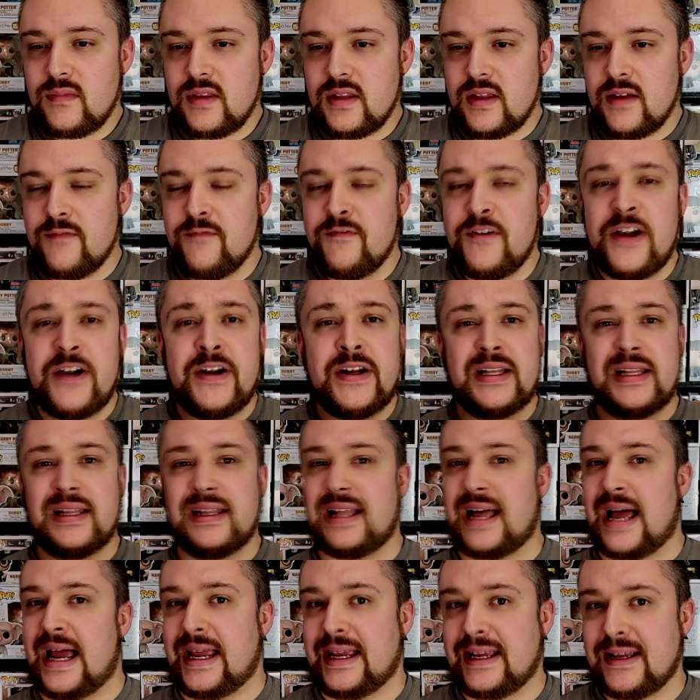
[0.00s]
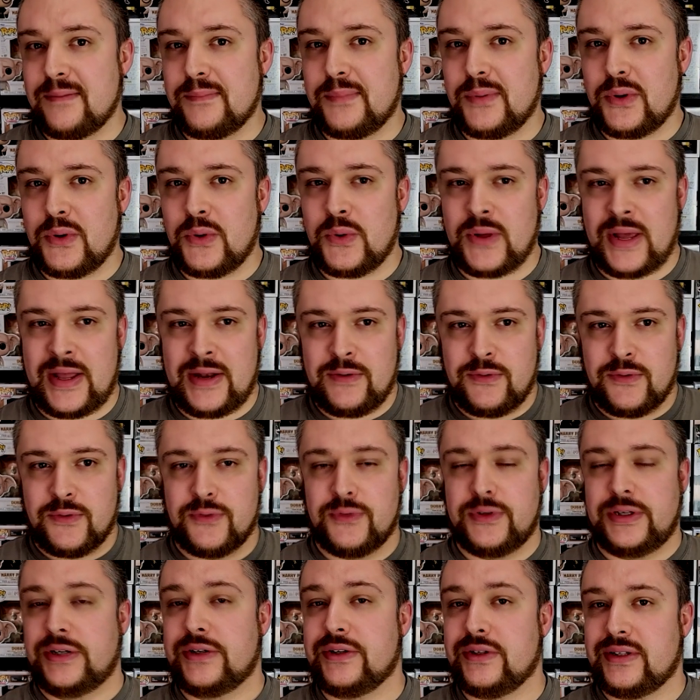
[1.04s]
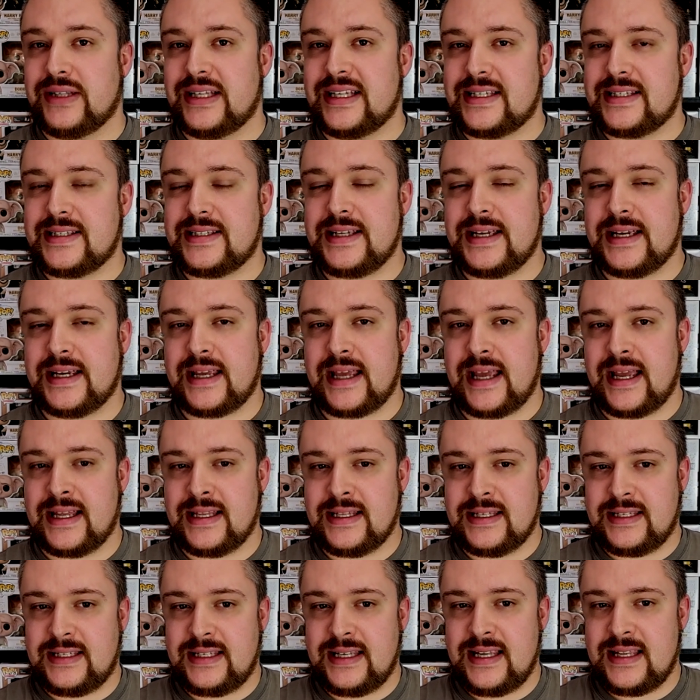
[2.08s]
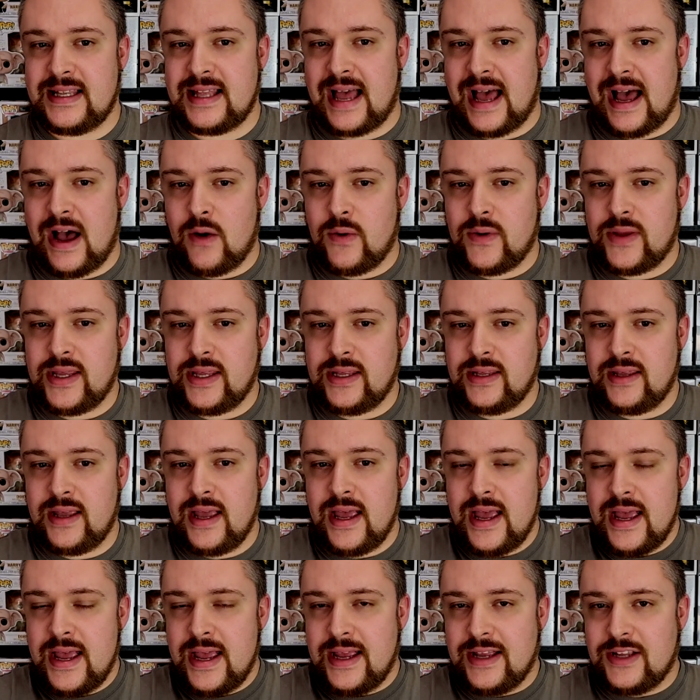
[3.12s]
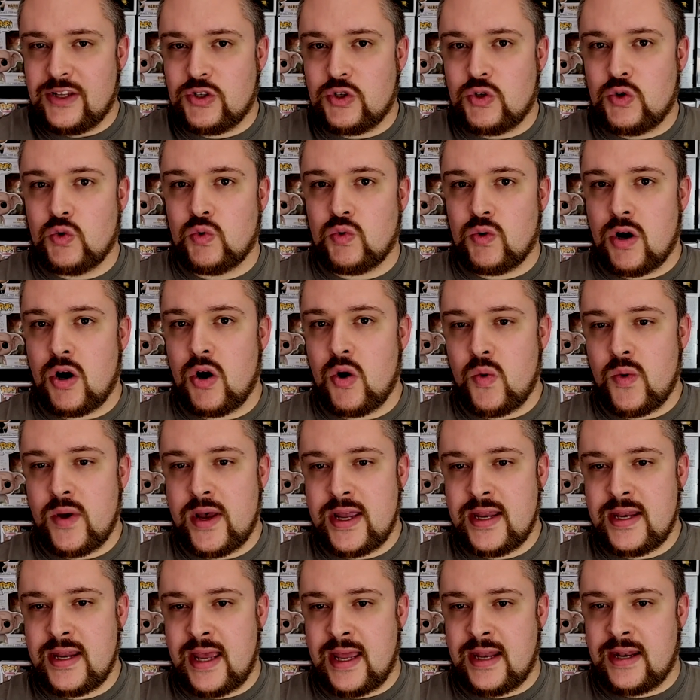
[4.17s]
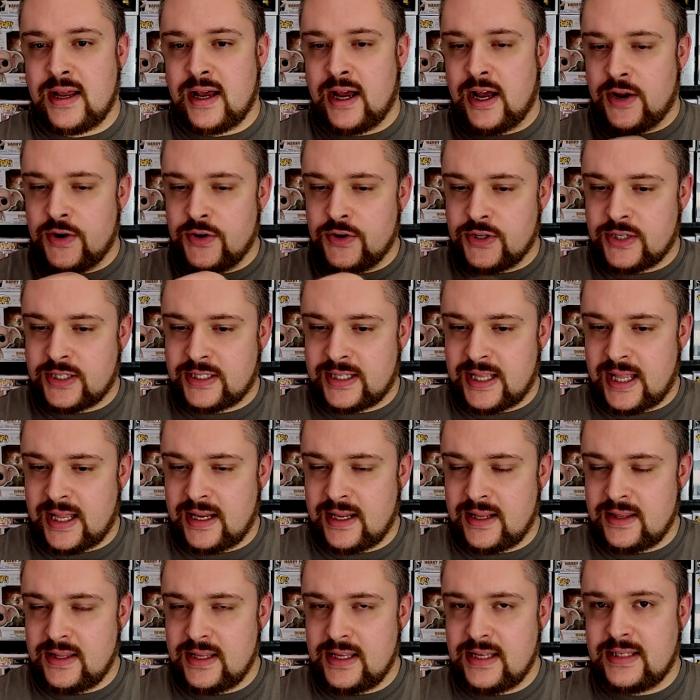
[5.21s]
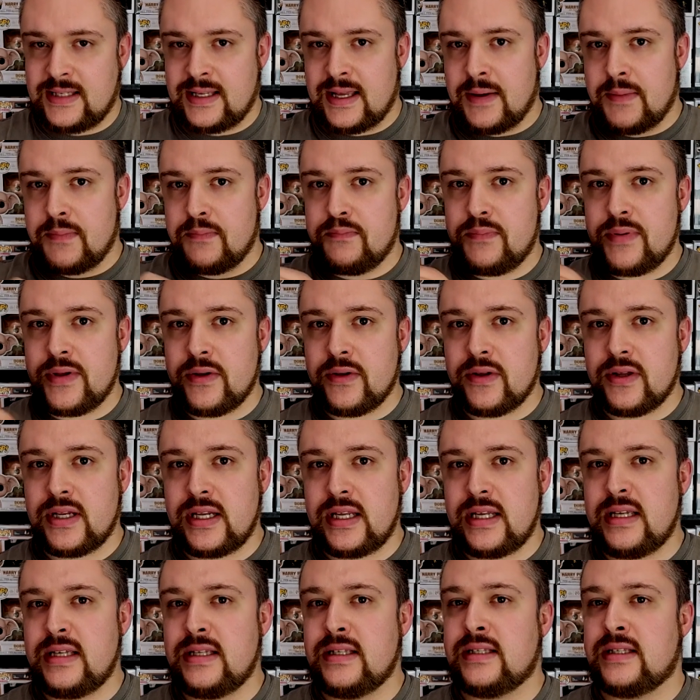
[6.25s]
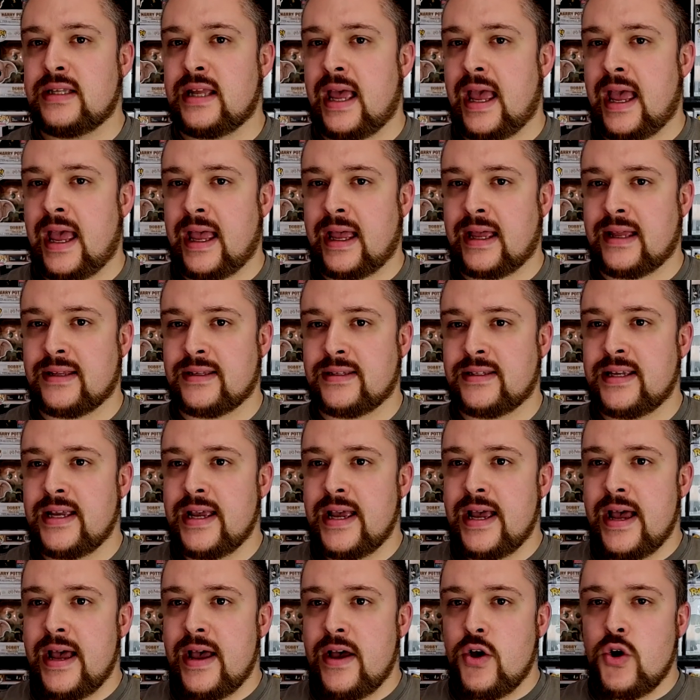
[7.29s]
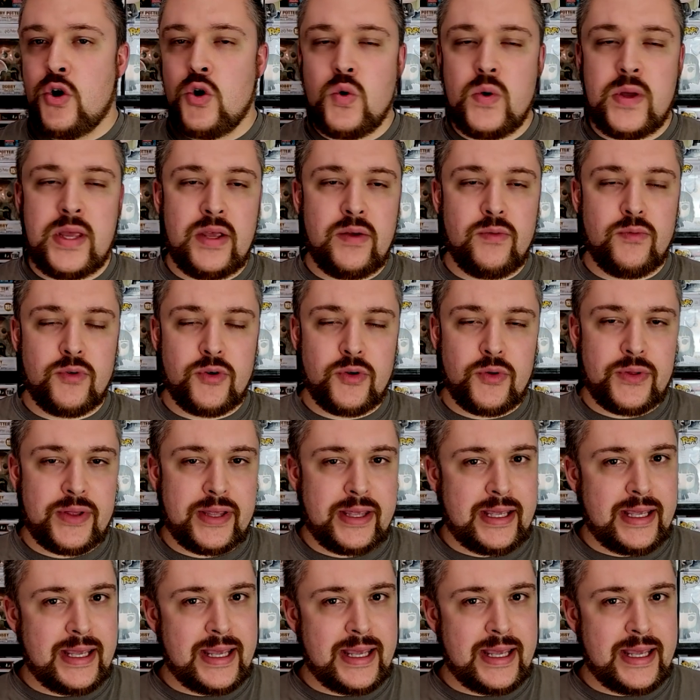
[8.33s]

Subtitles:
very likable and realistic, and seeing how he is growing and understanding these abilities and who he really